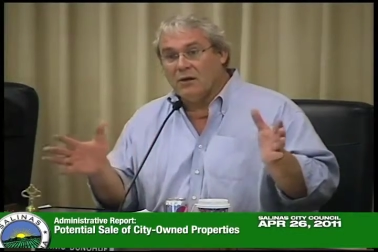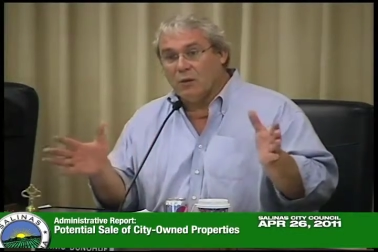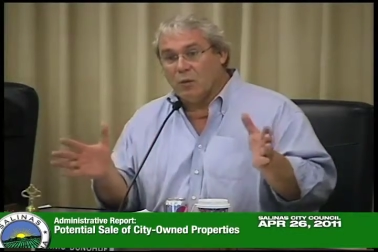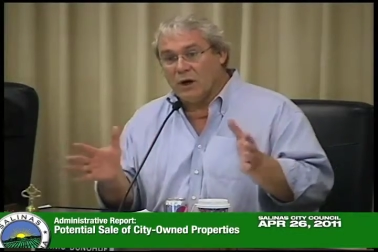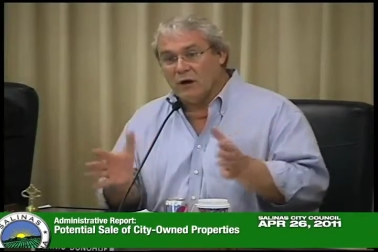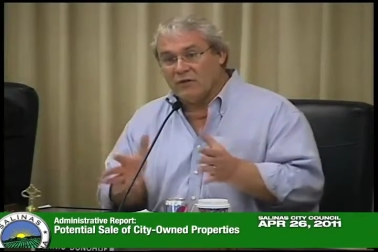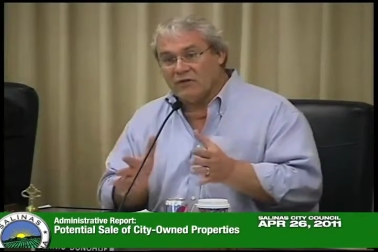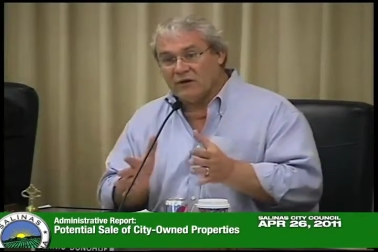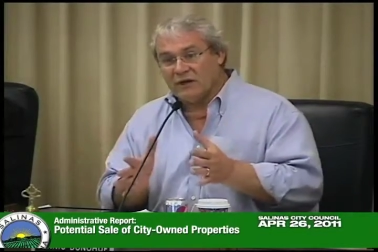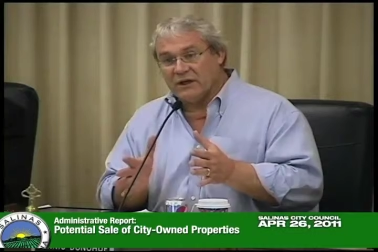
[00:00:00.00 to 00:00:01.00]
they're aware of
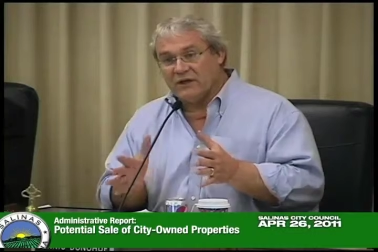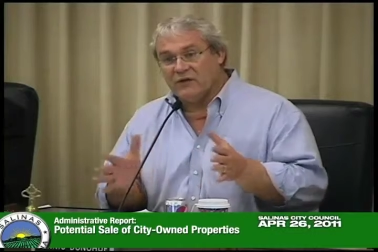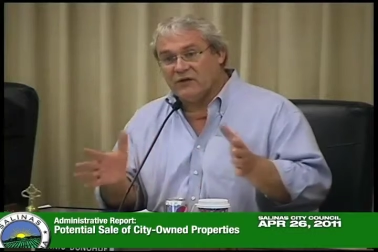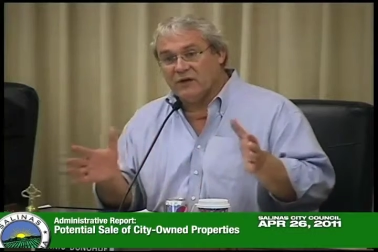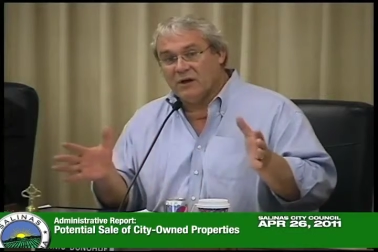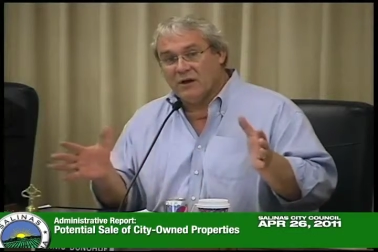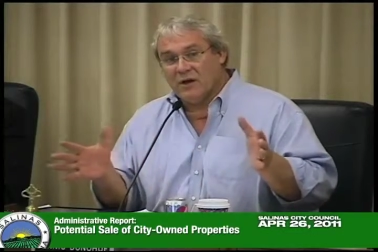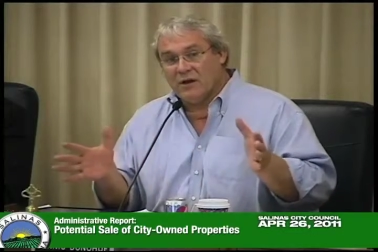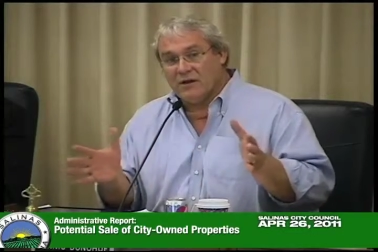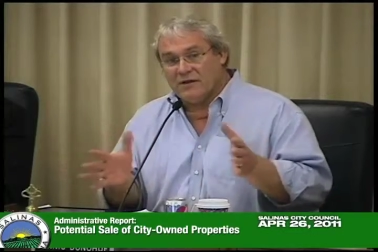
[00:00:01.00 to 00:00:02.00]
Salinas,
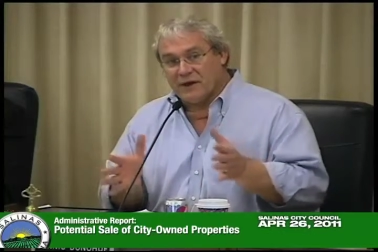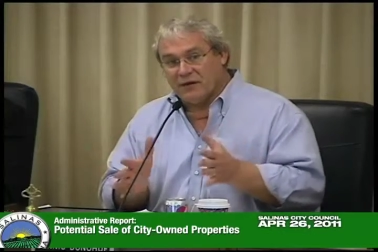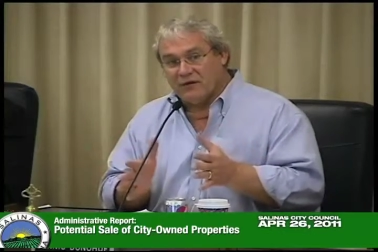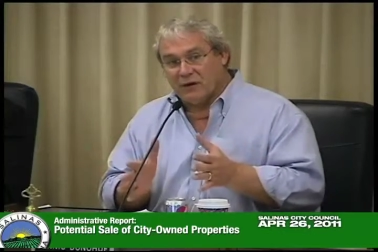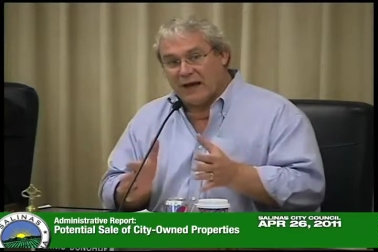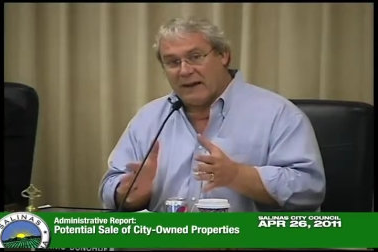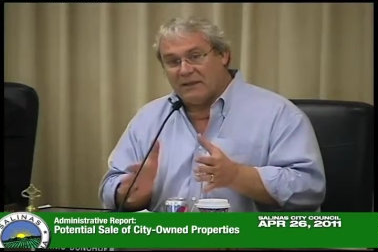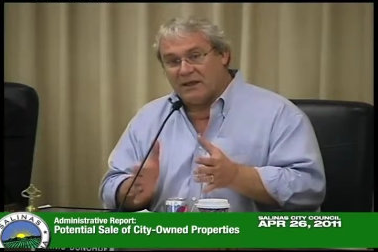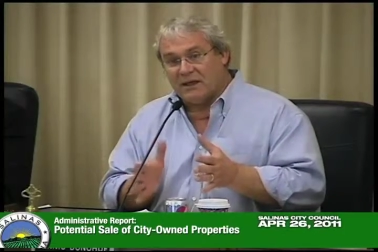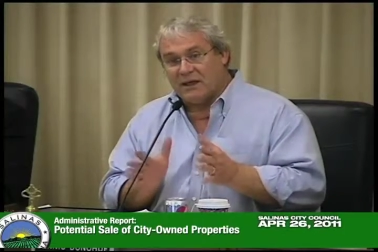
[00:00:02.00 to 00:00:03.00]
things are
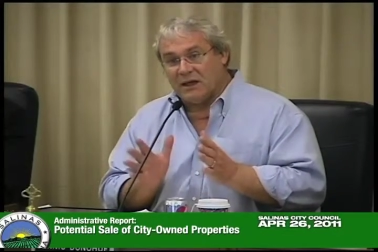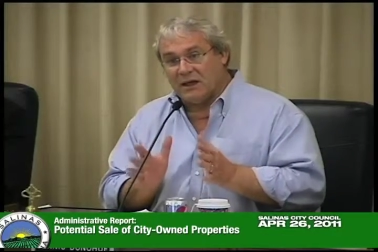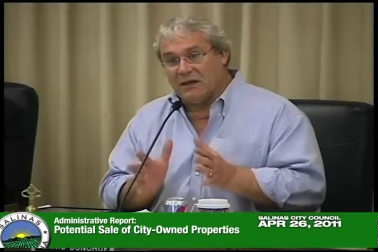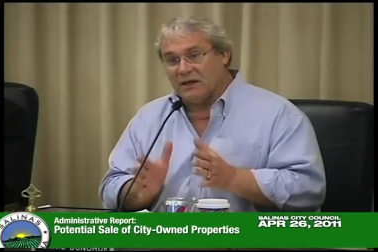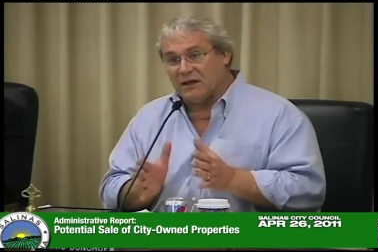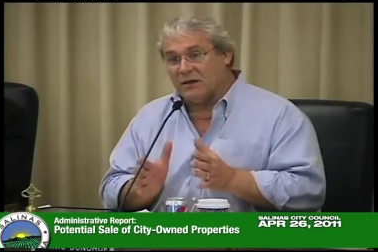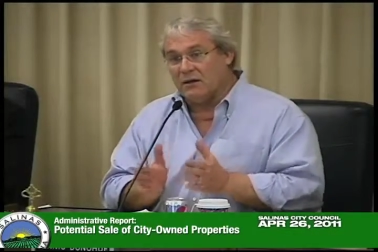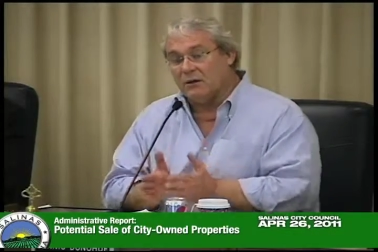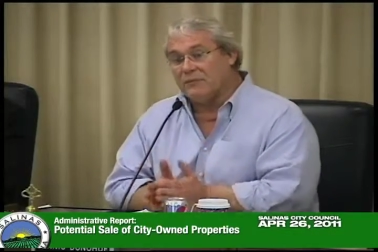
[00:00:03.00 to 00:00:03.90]
happening, and I think